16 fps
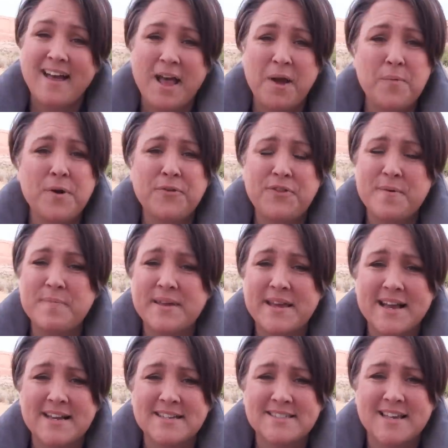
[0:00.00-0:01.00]
I wrote them
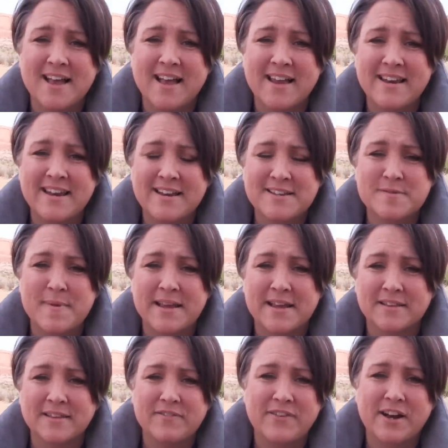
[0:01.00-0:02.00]
because I needed to make
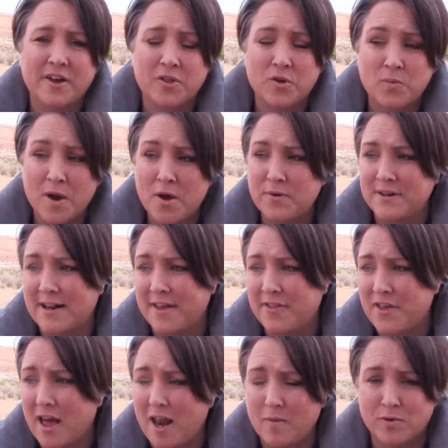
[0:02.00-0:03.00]
a living on the road, and I
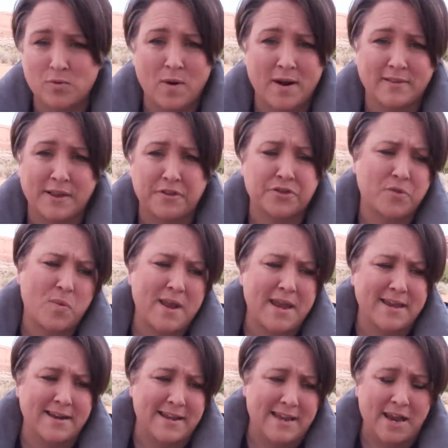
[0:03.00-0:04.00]
thought I would write like
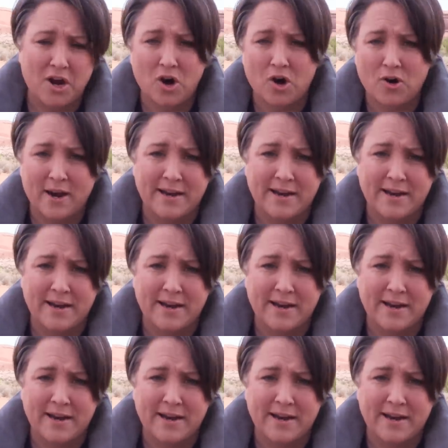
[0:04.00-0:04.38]
3 in a year.